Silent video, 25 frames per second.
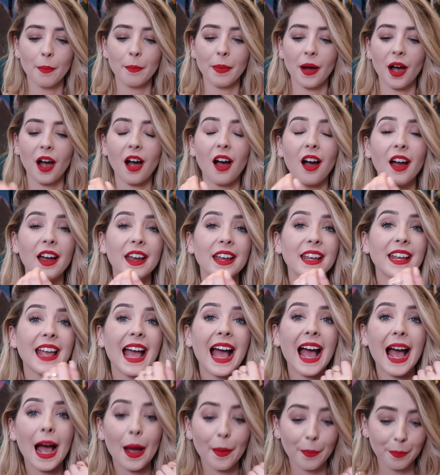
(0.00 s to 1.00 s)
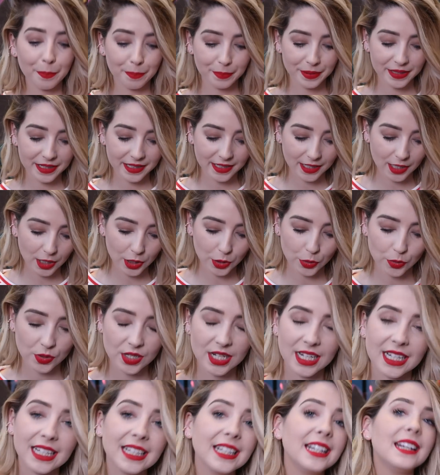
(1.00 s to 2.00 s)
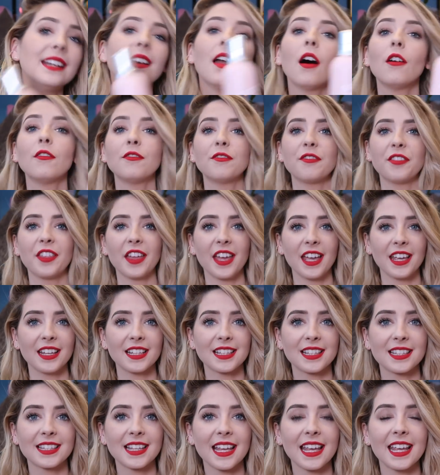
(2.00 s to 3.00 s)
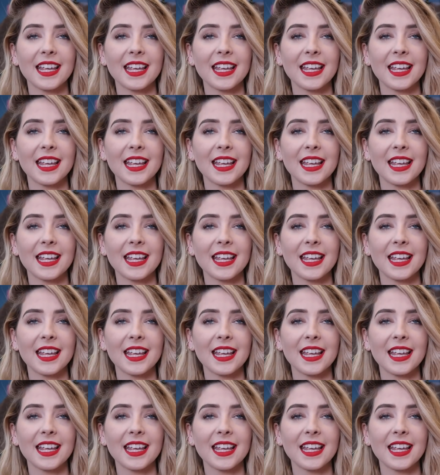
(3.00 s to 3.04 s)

But I absolutely love this.